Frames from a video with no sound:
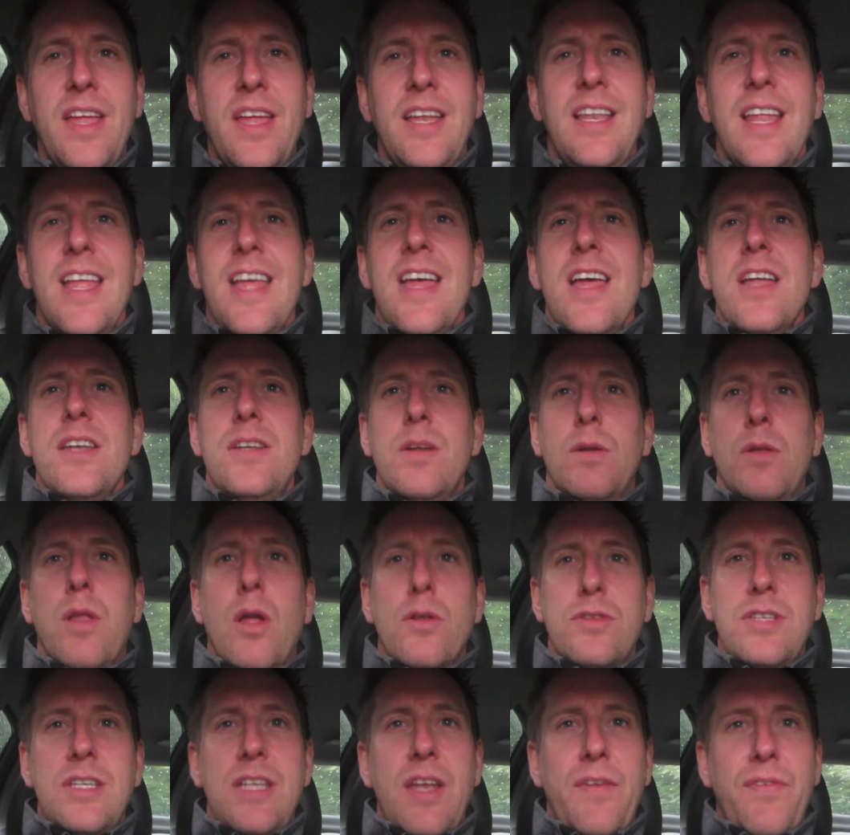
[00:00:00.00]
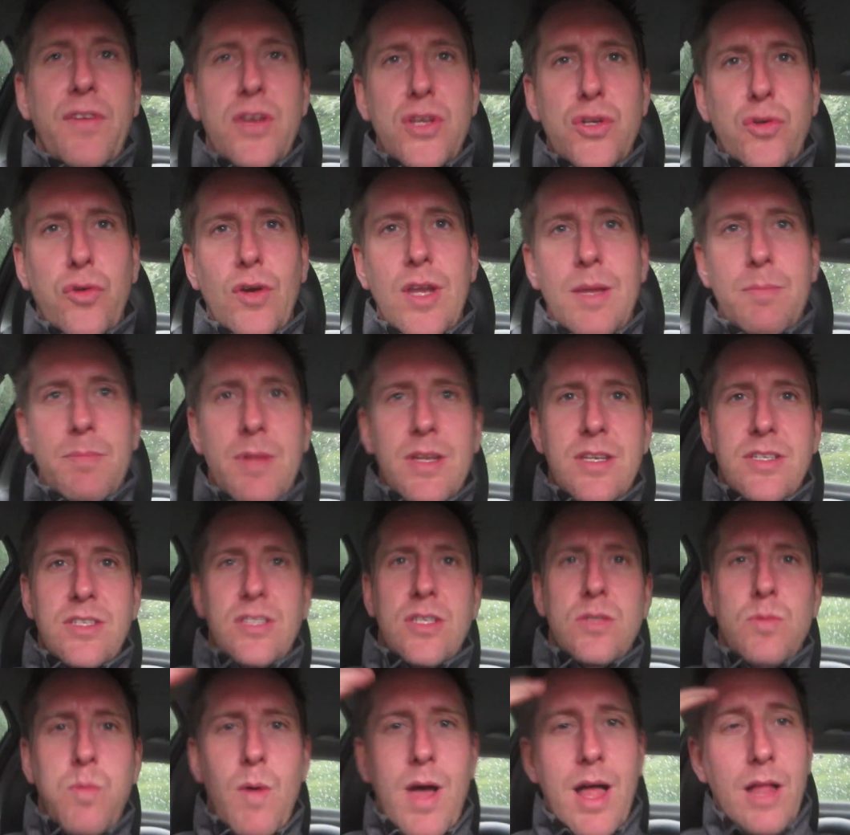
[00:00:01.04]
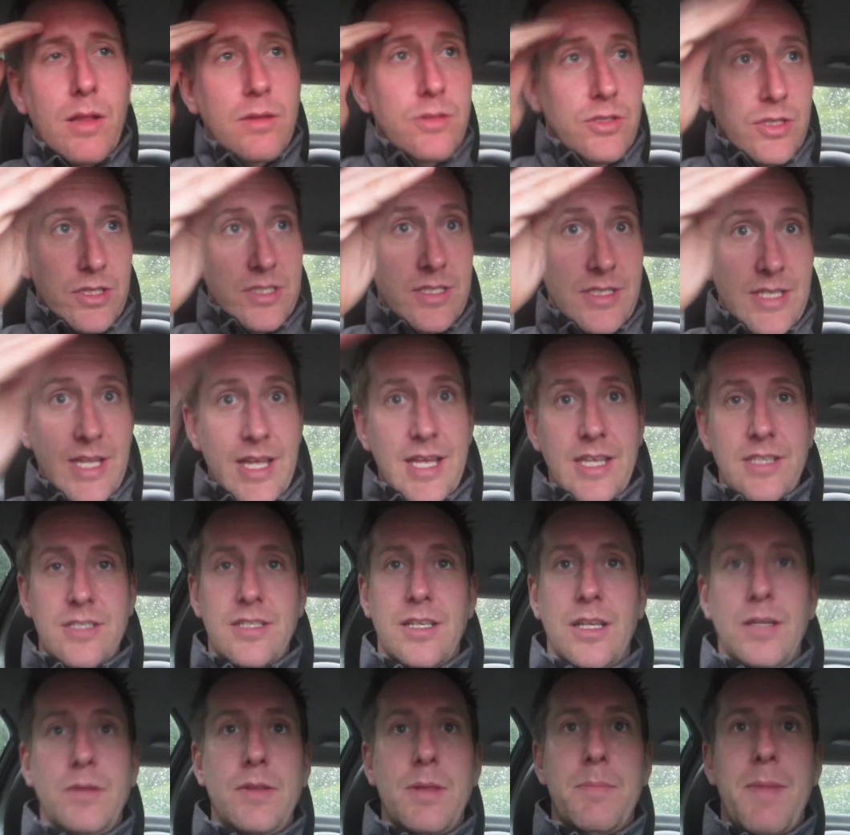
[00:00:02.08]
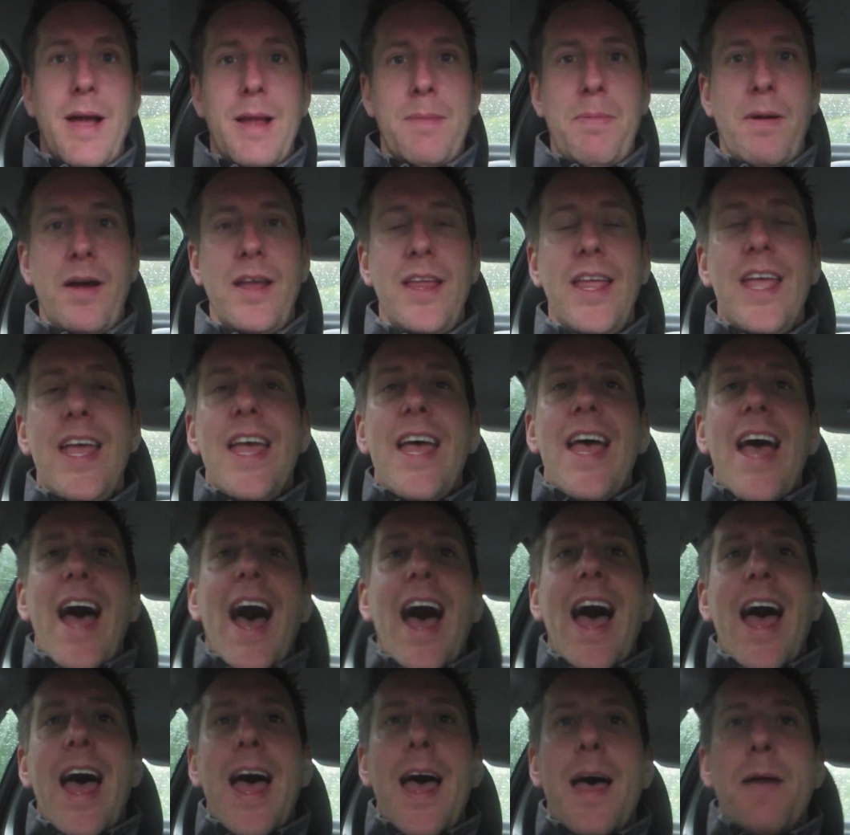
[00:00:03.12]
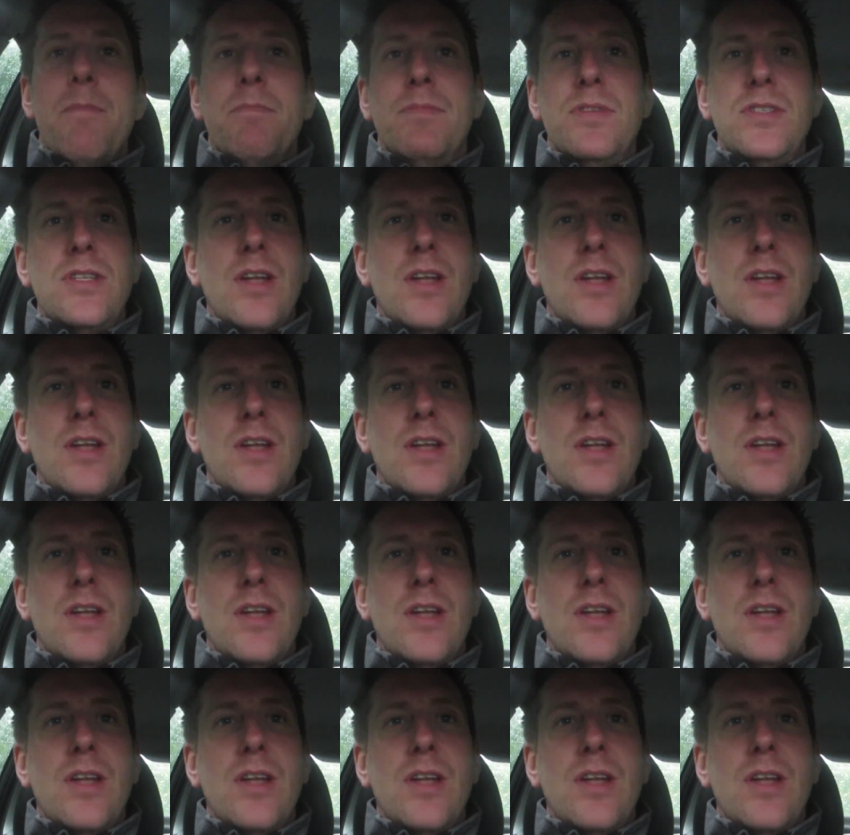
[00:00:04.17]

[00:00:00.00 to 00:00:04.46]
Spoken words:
They do lots of different treatments as well. Just salute the magpie.